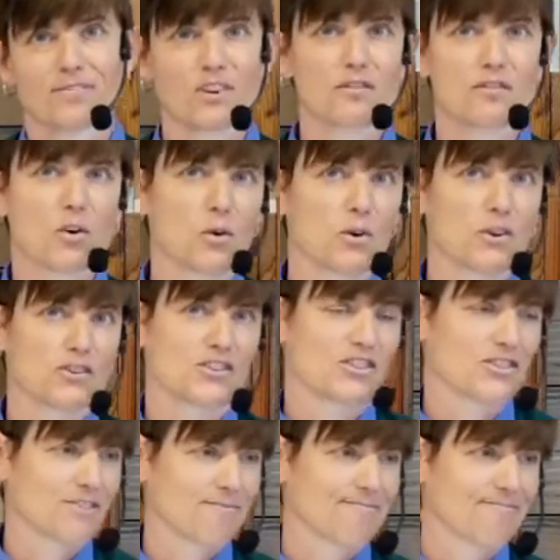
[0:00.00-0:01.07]
of
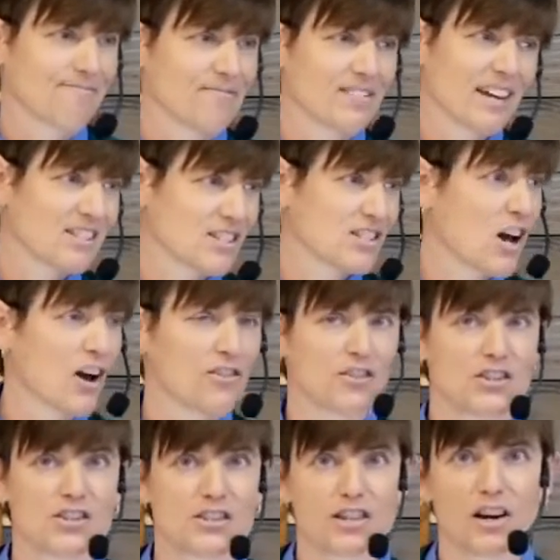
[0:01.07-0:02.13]
course, that's not the
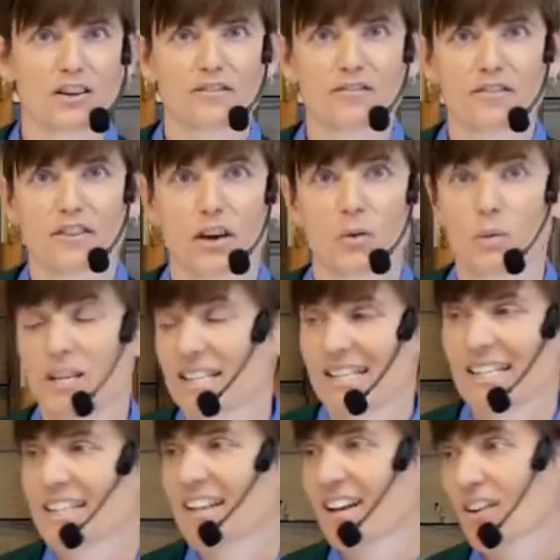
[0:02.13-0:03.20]
stuff that we
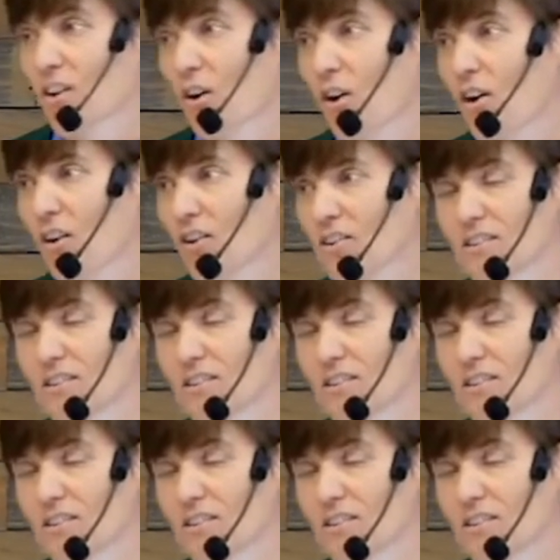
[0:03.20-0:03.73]
need at all.